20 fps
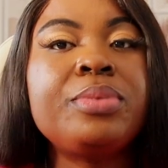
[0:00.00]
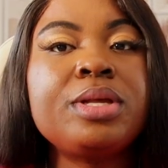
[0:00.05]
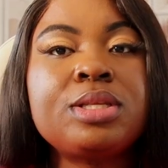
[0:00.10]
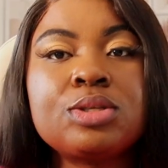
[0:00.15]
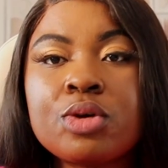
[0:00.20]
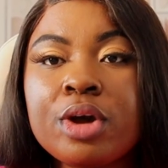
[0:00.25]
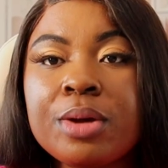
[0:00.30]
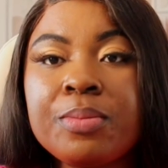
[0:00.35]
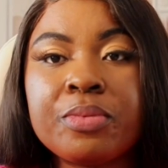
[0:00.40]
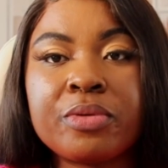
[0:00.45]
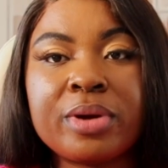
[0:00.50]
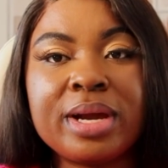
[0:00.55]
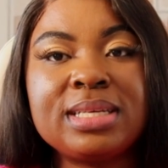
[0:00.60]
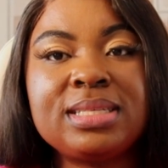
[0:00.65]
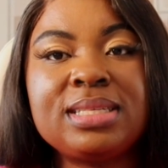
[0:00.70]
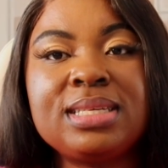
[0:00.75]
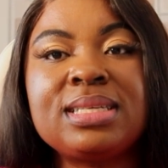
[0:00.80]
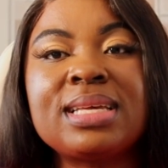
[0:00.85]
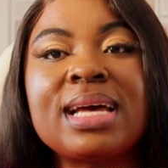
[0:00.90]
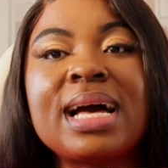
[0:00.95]
Bitcoin
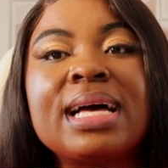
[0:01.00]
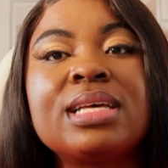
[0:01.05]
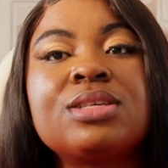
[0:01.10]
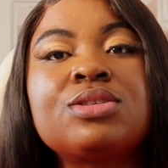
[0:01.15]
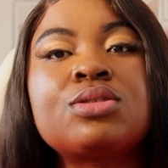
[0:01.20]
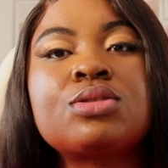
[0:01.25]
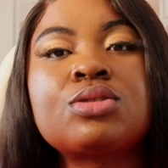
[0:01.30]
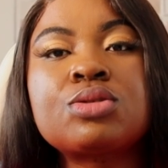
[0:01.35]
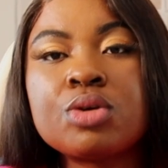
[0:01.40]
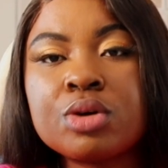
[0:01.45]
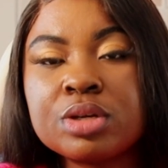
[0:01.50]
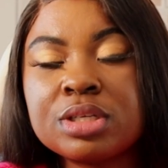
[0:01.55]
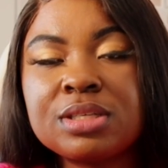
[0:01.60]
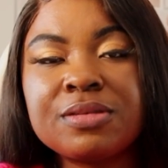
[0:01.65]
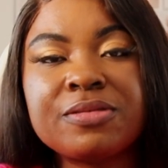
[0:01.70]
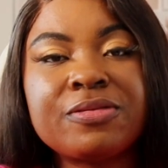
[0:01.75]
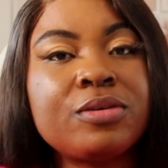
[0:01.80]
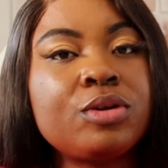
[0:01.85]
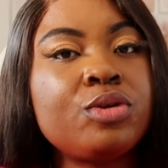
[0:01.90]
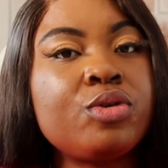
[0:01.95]
prices have
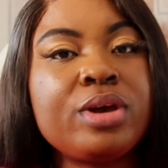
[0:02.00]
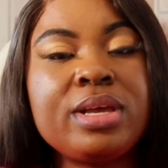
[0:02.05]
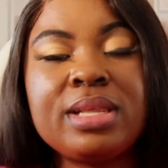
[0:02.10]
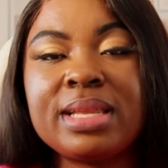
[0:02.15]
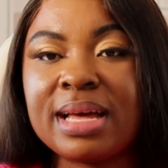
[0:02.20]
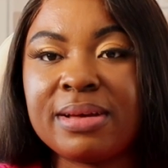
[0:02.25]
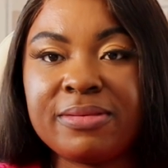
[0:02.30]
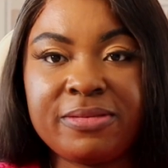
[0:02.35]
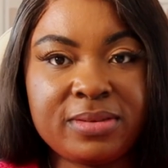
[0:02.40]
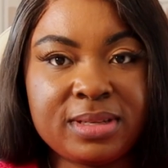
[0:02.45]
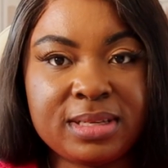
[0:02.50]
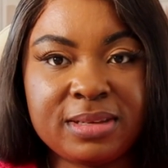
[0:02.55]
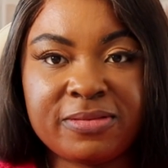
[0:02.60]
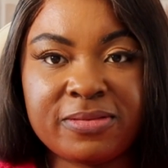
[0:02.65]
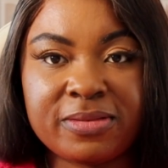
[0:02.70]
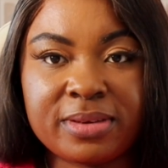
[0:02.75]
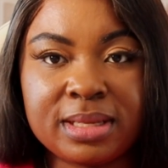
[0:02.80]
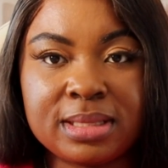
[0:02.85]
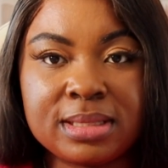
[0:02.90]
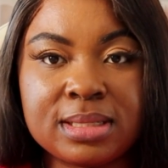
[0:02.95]
surged following halving
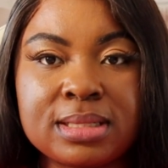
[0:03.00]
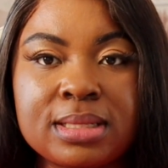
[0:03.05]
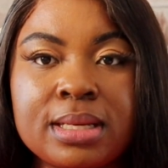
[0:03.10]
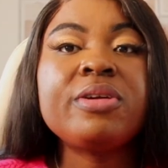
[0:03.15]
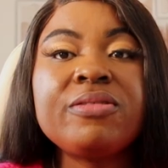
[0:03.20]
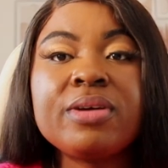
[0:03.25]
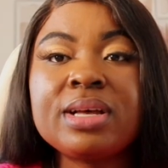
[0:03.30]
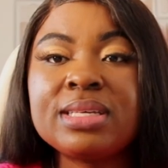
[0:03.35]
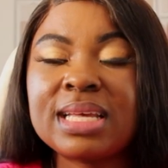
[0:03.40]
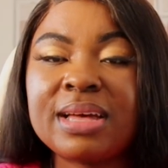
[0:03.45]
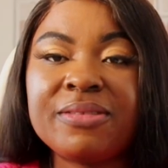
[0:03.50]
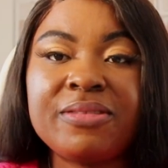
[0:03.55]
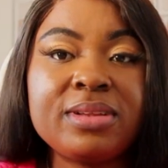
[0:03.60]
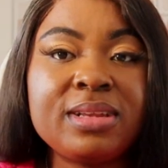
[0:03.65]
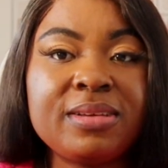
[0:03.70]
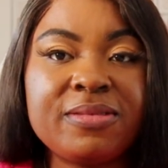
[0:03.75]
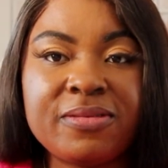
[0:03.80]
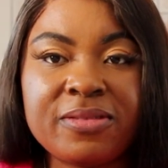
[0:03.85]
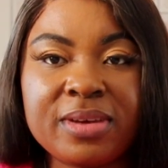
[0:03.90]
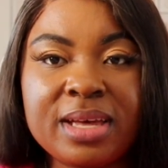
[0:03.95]
events. Previous
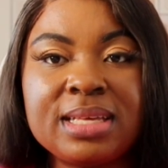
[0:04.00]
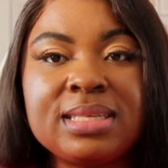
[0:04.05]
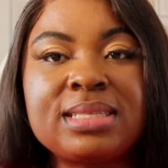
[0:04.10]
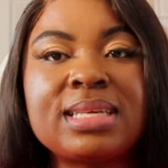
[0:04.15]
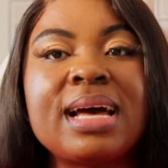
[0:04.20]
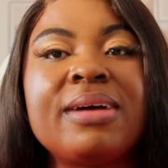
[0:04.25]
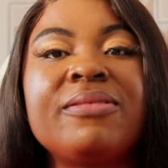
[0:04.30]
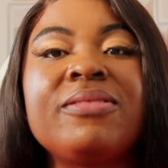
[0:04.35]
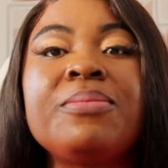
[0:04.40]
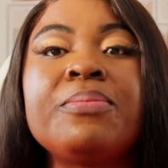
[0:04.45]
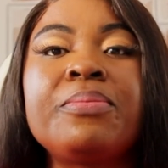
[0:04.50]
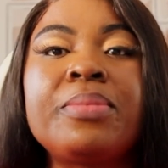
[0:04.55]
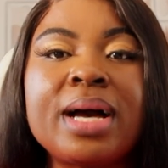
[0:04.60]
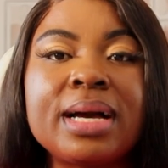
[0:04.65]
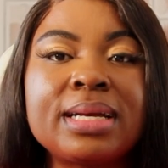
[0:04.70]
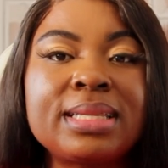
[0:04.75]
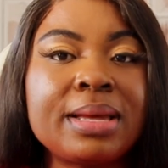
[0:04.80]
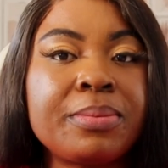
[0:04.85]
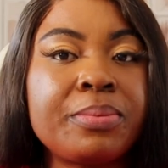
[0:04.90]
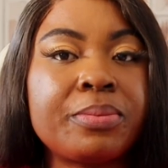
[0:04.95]
halving events have
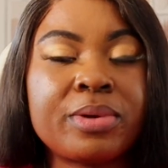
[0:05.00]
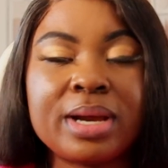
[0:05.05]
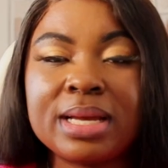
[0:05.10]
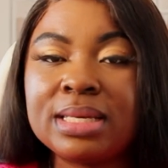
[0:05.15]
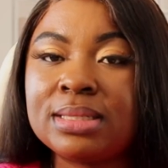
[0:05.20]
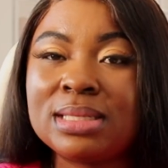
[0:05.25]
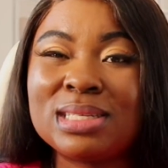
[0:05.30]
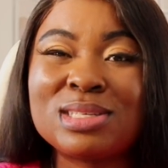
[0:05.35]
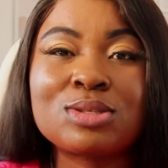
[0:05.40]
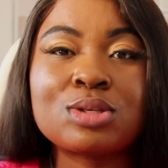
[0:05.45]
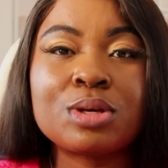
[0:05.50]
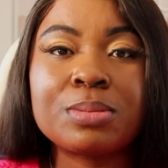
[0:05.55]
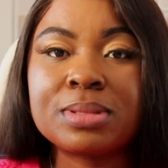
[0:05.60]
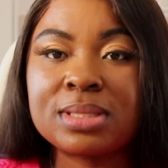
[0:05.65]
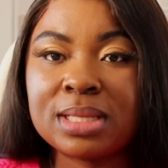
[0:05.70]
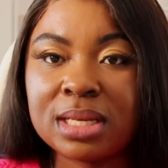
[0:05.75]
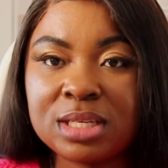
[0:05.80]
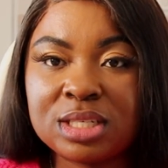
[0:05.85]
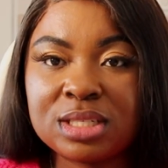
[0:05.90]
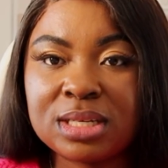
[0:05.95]
impacted prices
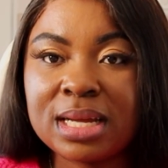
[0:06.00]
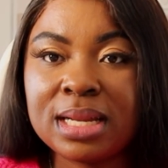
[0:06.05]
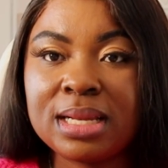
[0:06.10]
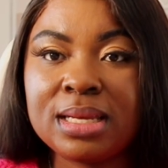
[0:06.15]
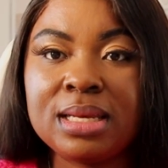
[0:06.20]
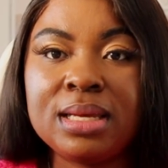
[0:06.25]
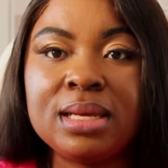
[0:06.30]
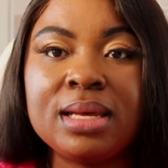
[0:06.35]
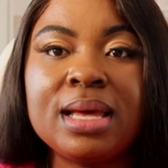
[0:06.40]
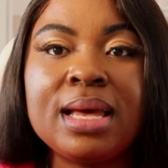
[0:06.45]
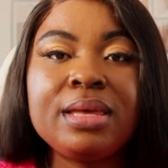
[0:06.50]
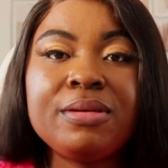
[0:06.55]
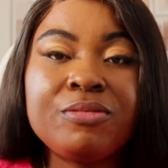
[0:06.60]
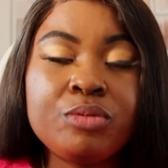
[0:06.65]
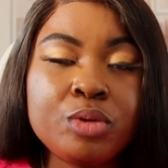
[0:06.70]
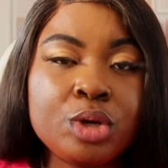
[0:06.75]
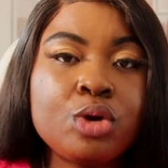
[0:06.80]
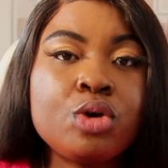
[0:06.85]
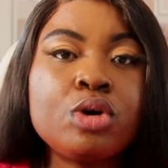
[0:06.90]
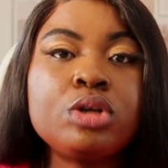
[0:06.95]
substantially.
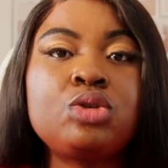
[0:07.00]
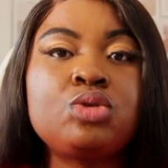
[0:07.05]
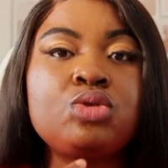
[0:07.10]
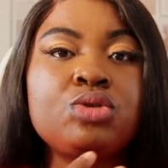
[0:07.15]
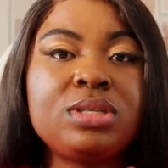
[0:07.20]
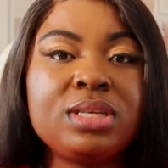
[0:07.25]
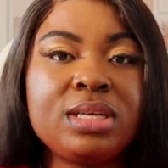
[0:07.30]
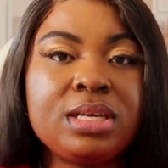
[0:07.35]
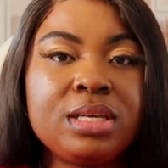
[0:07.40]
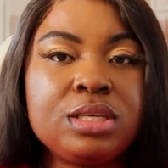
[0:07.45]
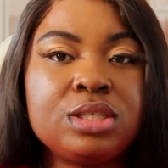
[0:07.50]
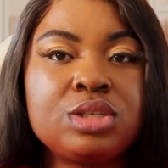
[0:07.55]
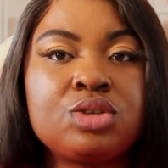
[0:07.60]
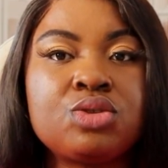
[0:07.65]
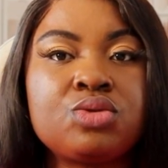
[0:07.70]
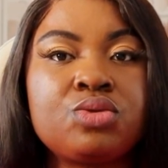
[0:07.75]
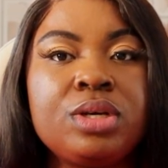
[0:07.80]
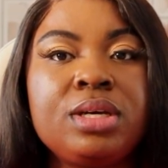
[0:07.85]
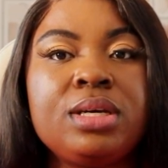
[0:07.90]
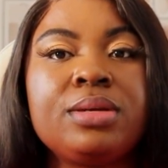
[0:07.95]
If we go through the
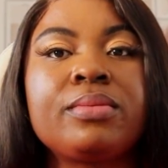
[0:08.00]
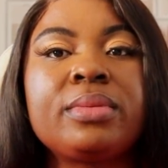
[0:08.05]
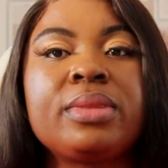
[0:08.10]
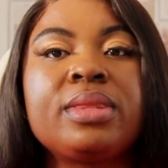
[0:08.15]
history,